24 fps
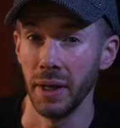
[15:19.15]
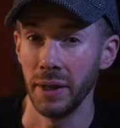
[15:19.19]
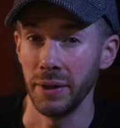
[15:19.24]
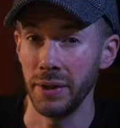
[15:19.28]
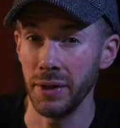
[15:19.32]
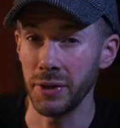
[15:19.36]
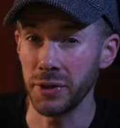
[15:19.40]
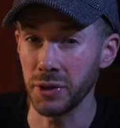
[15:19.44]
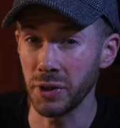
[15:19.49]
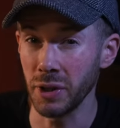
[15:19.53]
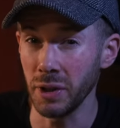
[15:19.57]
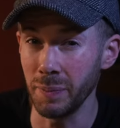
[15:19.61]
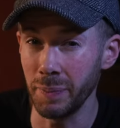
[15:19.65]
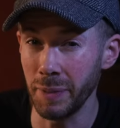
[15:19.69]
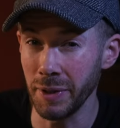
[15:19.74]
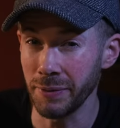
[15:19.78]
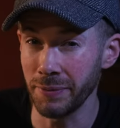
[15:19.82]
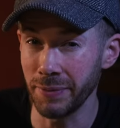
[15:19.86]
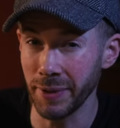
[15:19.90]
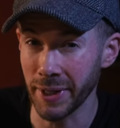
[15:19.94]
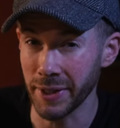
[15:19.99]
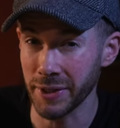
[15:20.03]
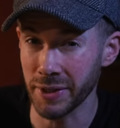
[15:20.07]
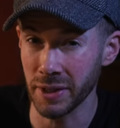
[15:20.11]
This could be
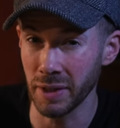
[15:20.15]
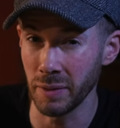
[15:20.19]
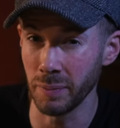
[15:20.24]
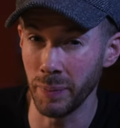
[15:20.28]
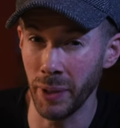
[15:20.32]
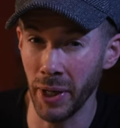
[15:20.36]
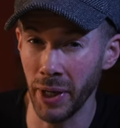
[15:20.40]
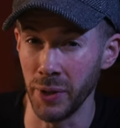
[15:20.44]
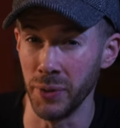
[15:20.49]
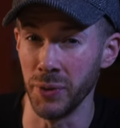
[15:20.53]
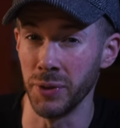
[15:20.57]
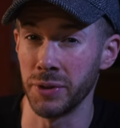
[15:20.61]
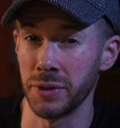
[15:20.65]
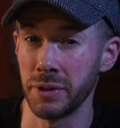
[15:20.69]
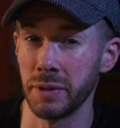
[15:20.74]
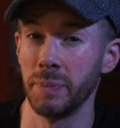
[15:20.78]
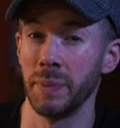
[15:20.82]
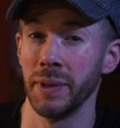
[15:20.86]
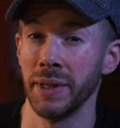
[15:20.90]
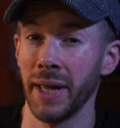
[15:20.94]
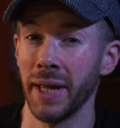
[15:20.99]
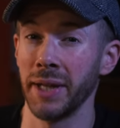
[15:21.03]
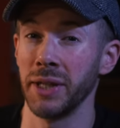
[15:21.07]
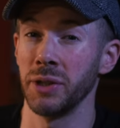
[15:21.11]
fixed in post,
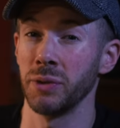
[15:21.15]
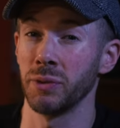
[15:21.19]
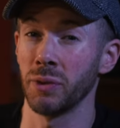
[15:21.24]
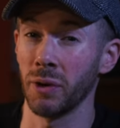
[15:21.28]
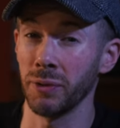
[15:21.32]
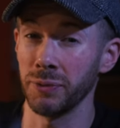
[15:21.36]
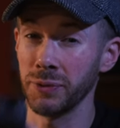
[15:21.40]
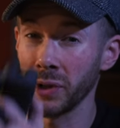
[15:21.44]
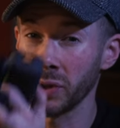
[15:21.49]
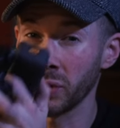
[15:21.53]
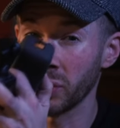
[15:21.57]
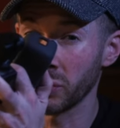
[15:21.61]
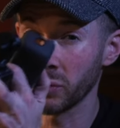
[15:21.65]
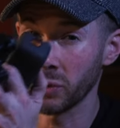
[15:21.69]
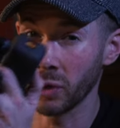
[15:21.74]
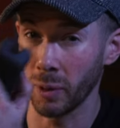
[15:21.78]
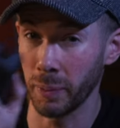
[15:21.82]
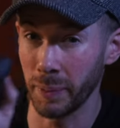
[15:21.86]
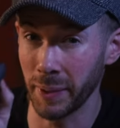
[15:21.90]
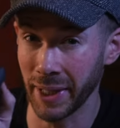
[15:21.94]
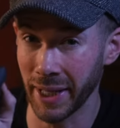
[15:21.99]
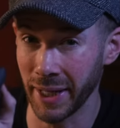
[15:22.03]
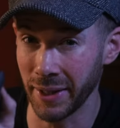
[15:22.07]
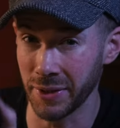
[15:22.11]
but then you're often
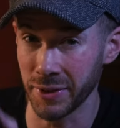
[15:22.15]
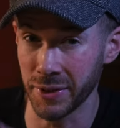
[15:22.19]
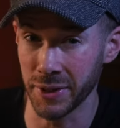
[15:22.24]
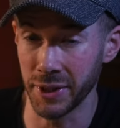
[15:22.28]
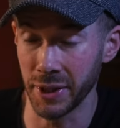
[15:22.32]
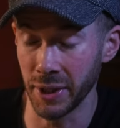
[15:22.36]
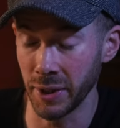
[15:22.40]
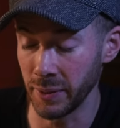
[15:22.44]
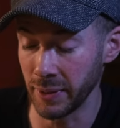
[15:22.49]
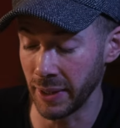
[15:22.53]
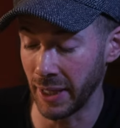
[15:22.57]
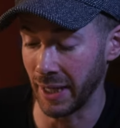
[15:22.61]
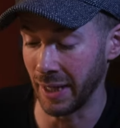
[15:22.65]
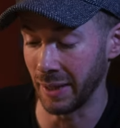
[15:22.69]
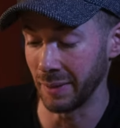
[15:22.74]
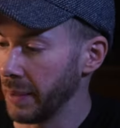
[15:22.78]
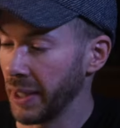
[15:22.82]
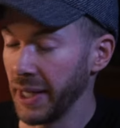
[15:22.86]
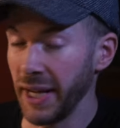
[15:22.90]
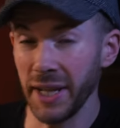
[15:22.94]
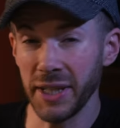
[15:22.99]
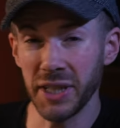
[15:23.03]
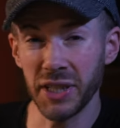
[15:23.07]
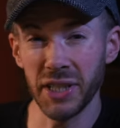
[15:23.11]
cropping in to do that. My
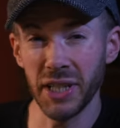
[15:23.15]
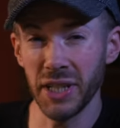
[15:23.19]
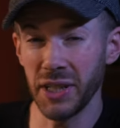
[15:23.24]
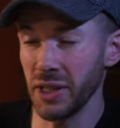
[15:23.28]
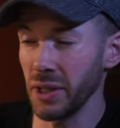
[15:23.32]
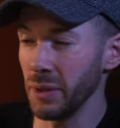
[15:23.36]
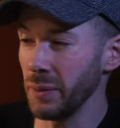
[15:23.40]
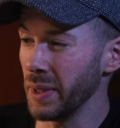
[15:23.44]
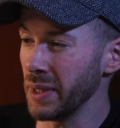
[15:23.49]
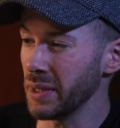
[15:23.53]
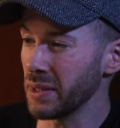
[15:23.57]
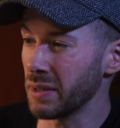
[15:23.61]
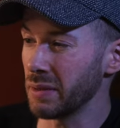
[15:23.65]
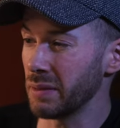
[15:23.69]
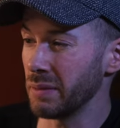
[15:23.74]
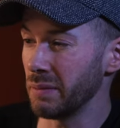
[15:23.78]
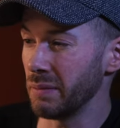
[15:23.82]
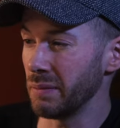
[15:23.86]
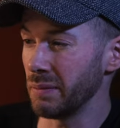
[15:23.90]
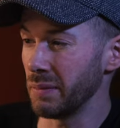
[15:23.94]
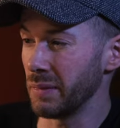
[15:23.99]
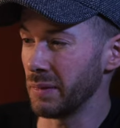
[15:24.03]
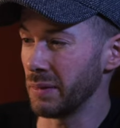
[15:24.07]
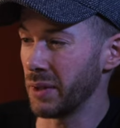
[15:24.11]
next issue is
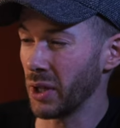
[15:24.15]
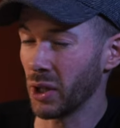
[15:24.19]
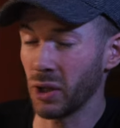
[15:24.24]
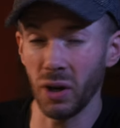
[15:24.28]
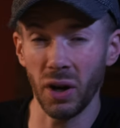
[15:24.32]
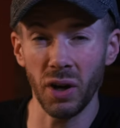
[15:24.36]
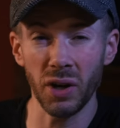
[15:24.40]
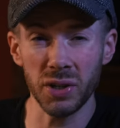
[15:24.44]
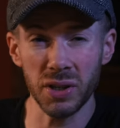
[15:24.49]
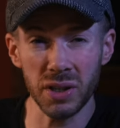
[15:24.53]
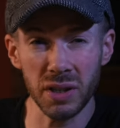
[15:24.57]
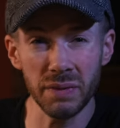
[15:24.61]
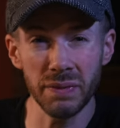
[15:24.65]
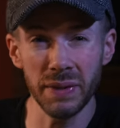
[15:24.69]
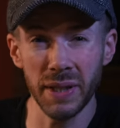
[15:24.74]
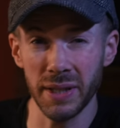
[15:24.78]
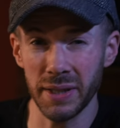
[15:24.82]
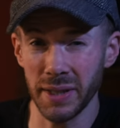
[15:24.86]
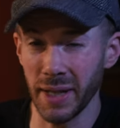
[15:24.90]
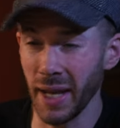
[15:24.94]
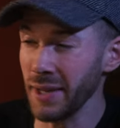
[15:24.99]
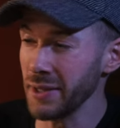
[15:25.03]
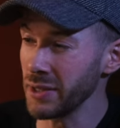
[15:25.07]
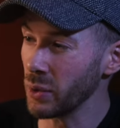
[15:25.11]
the cost of this
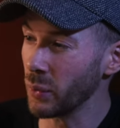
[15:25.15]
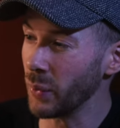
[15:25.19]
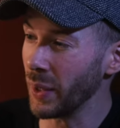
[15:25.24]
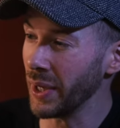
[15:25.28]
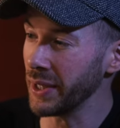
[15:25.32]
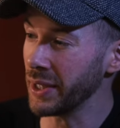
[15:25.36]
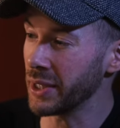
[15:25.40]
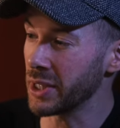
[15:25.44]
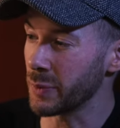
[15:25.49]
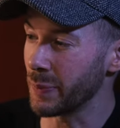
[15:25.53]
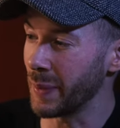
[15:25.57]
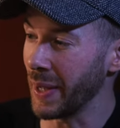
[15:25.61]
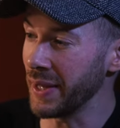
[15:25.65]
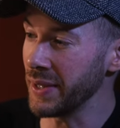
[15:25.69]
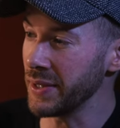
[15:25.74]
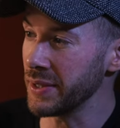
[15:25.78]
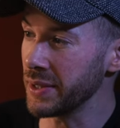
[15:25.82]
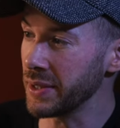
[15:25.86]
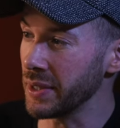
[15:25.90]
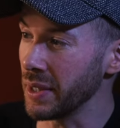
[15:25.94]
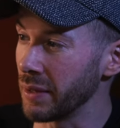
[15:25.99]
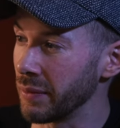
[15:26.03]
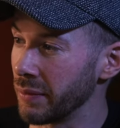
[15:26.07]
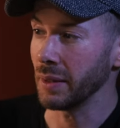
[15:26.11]
gets quite
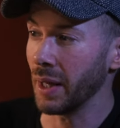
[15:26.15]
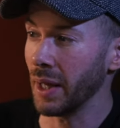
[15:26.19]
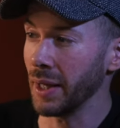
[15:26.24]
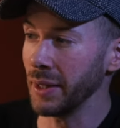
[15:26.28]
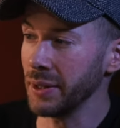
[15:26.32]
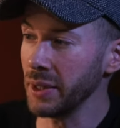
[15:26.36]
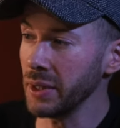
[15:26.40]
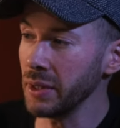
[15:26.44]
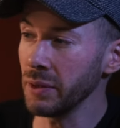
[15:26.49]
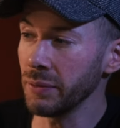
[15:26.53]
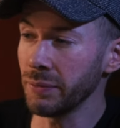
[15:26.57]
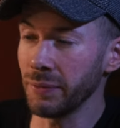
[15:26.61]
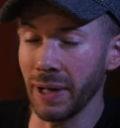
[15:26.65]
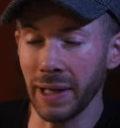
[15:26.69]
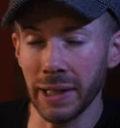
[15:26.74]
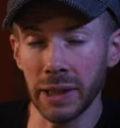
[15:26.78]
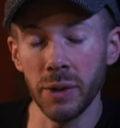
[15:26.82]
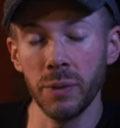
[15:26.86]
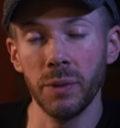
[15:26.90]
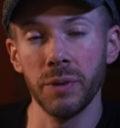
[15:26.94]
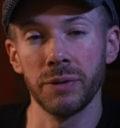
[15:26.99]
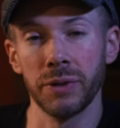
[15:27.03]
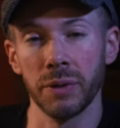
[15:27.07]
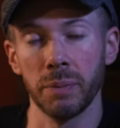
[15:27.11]
expensive. I think the
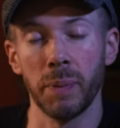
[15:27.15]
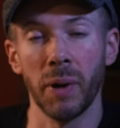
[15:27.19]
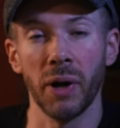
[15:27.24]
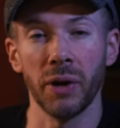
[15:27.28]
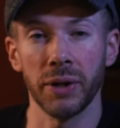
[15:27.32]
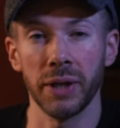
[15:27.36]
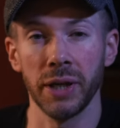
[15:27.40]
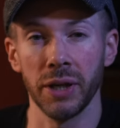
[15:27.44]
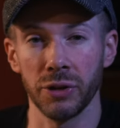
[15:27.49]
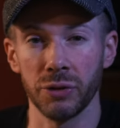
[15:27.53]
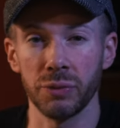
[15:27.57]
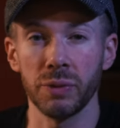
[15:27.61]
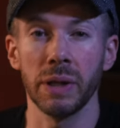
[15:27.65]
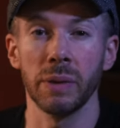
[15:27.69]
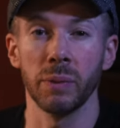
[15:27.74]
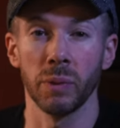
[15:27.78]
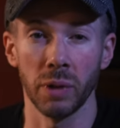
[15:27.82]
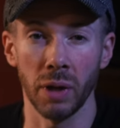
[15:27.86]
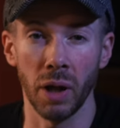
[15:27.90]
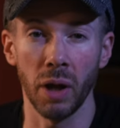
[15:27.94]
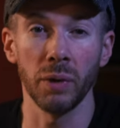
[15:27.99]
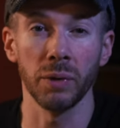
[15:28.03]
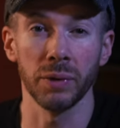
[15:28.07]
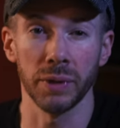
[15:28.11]
value of the Pocket 3 will
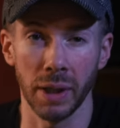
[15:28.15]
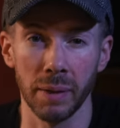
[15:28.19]
hold